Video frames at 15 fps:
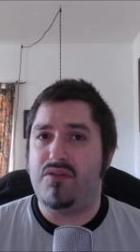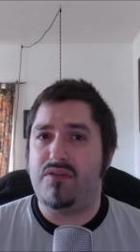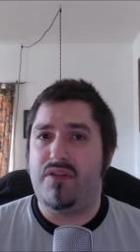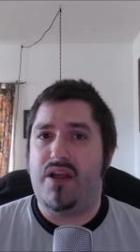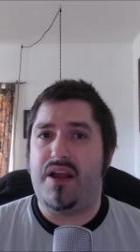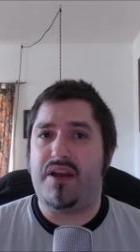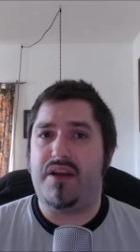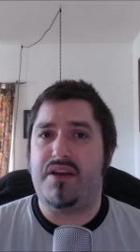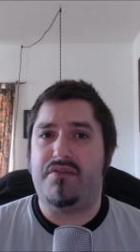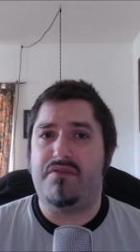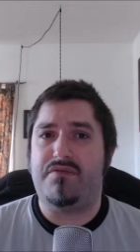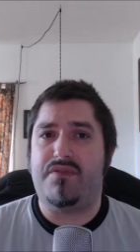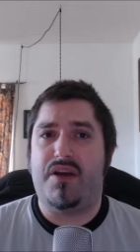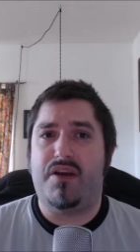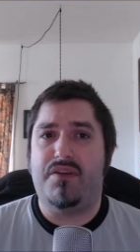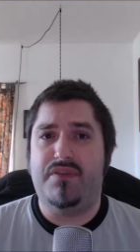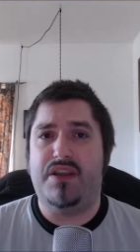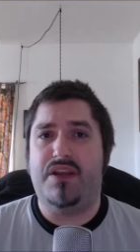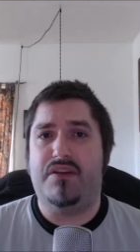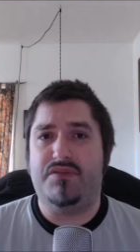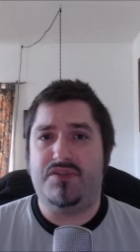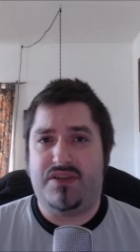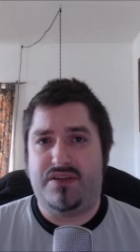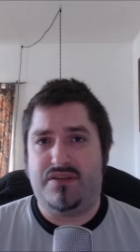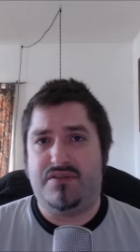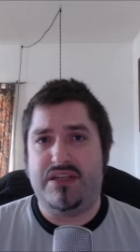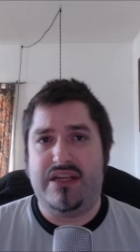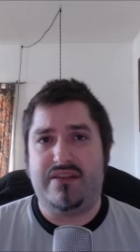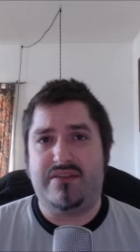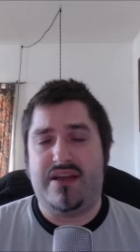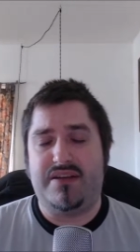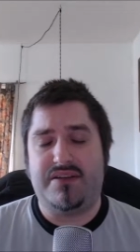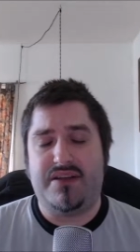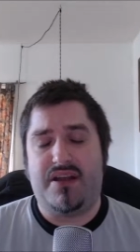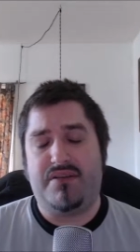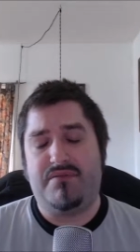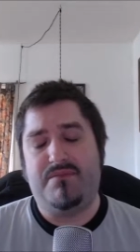line of videos to get that done.